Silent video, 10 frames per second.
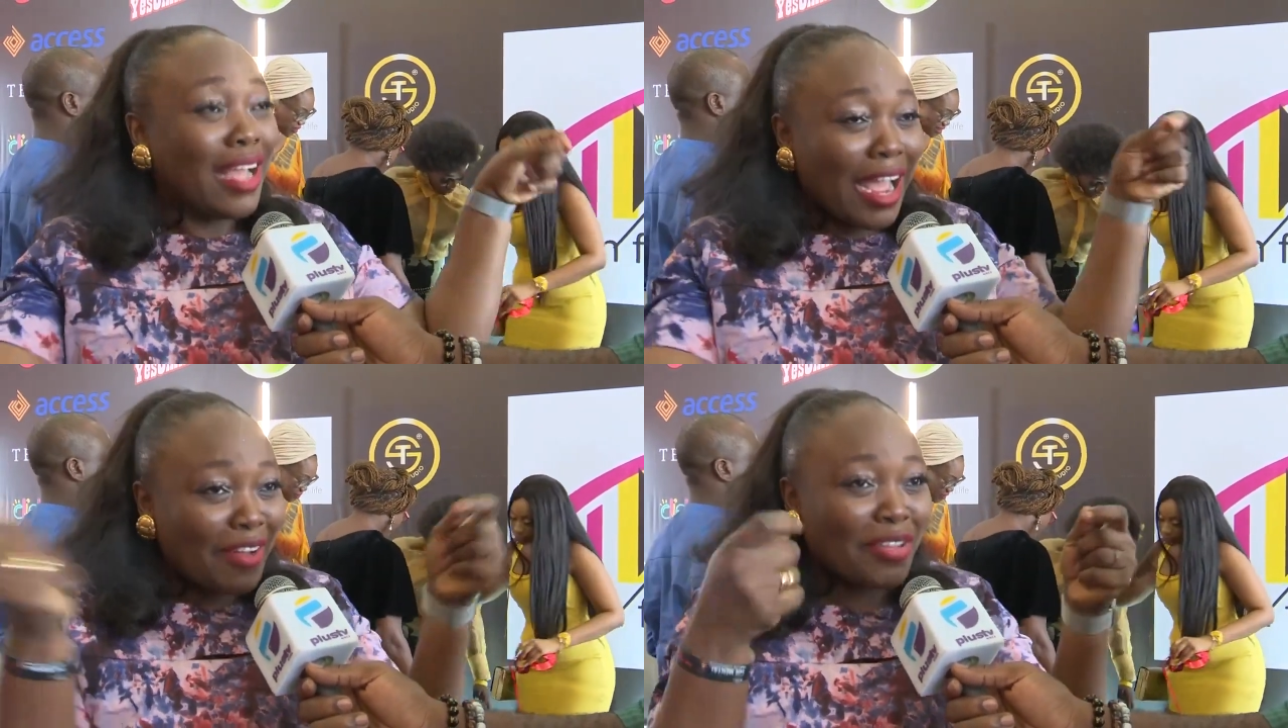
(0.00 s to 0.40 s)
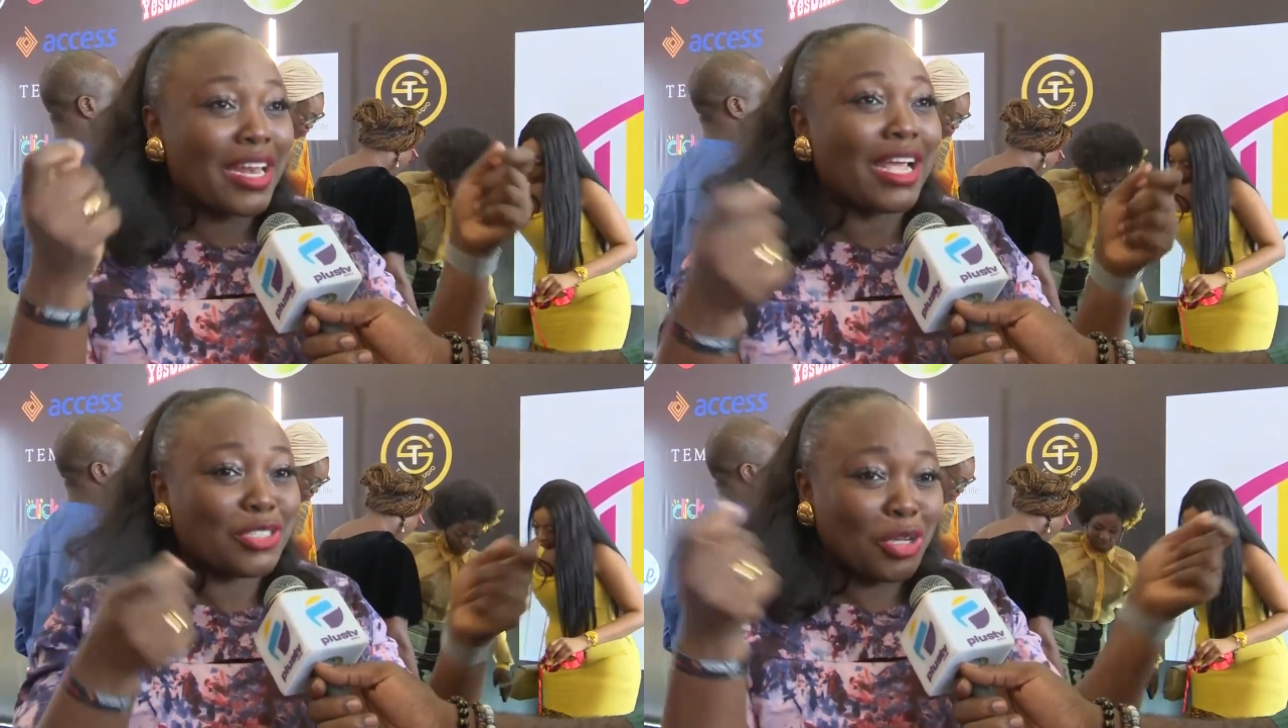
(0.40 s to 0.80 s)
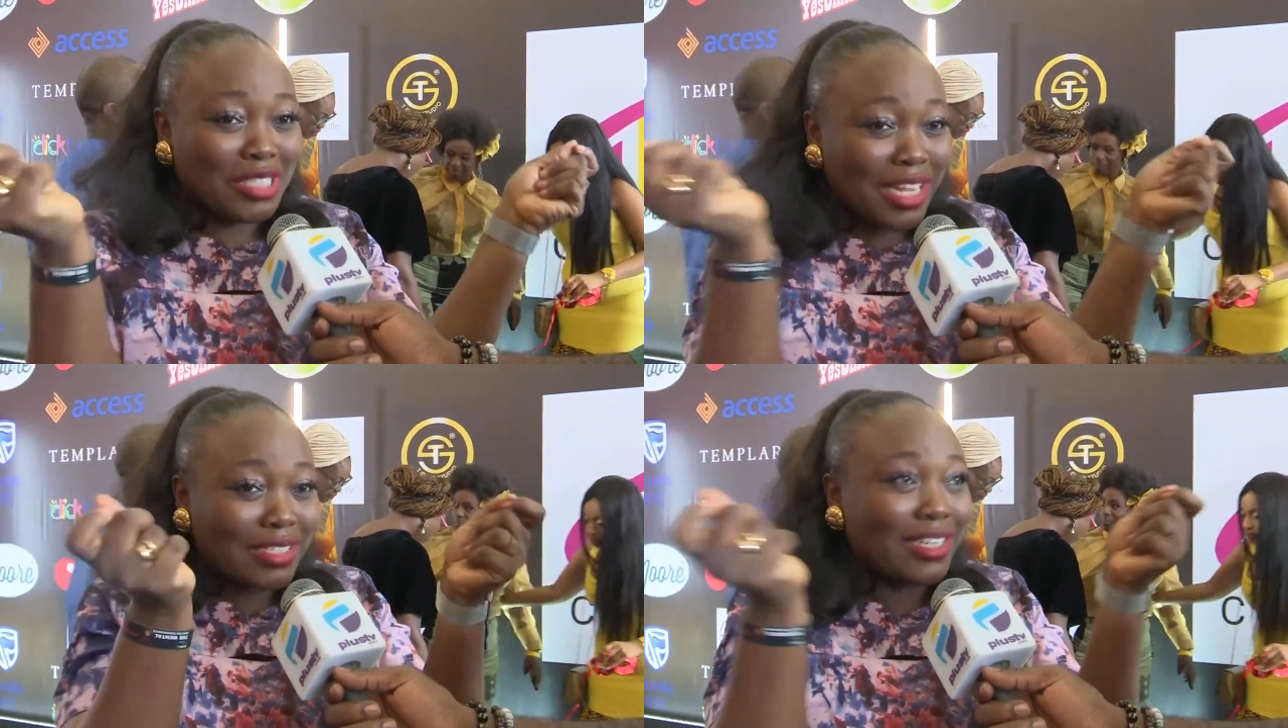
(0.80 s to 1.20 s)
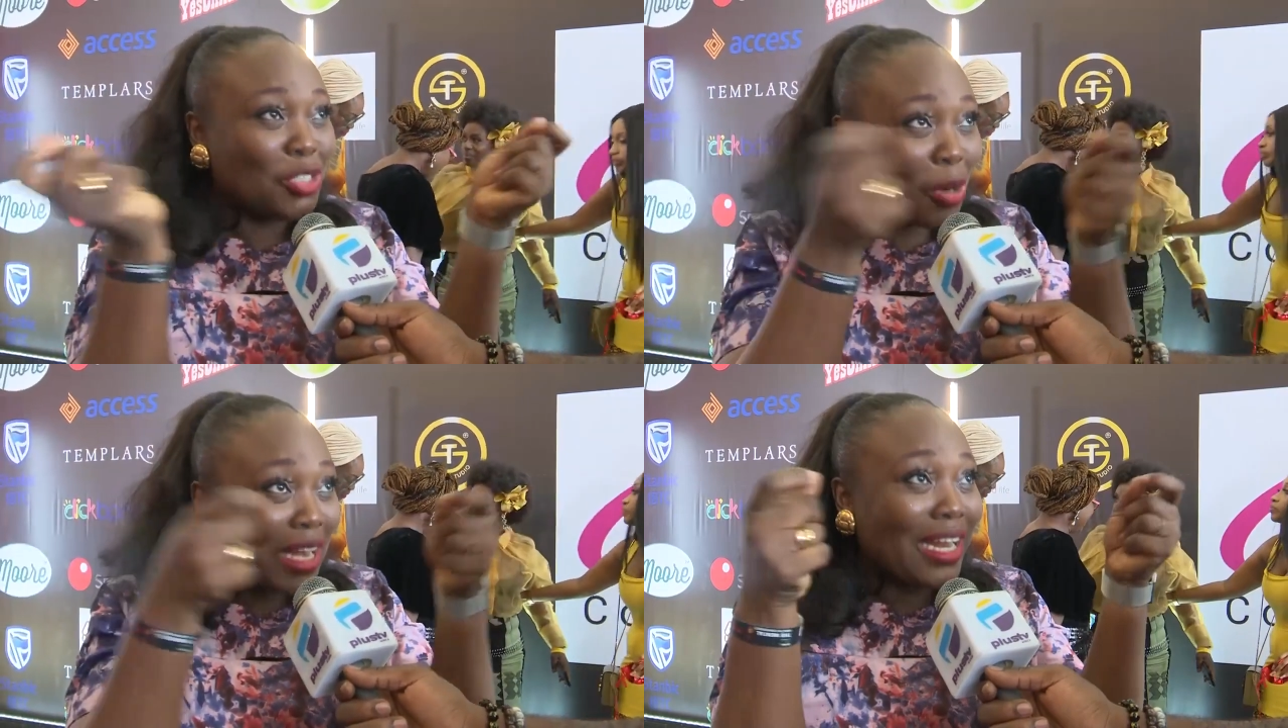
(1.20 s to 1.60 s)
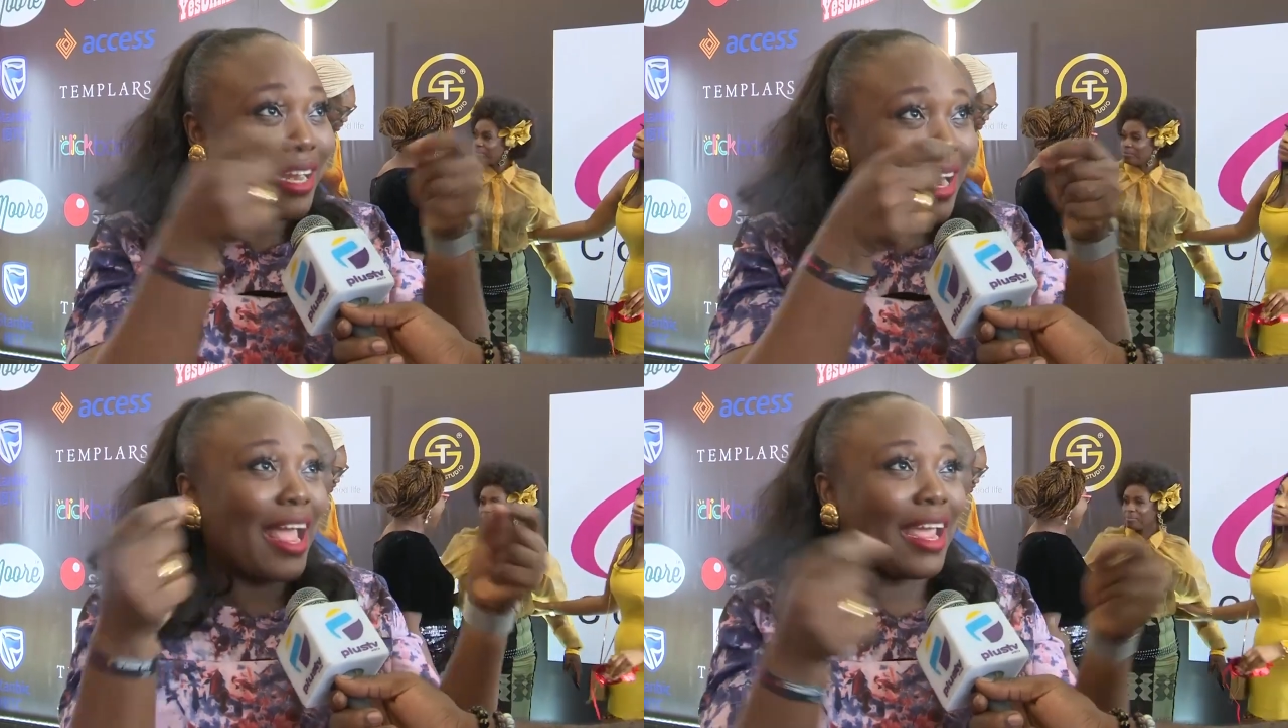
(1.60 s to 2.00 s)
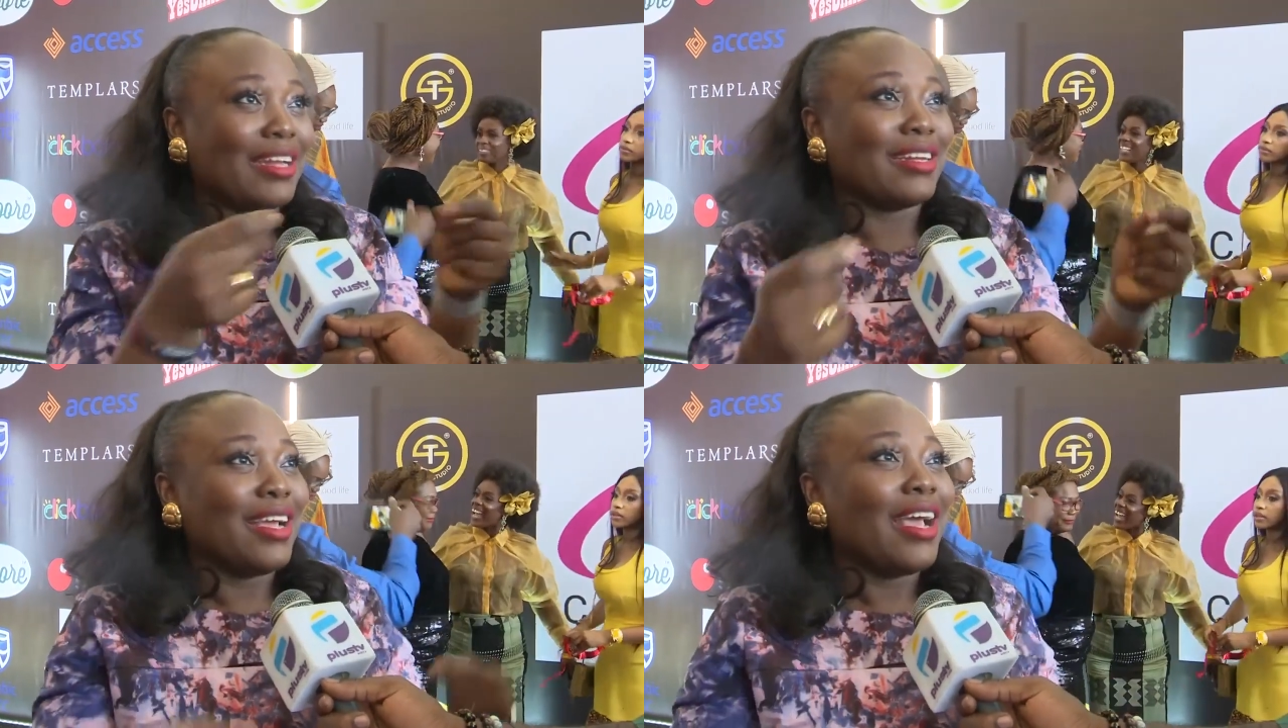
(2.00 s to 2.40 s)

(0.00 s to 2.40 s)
have a nexus. There's a joining line.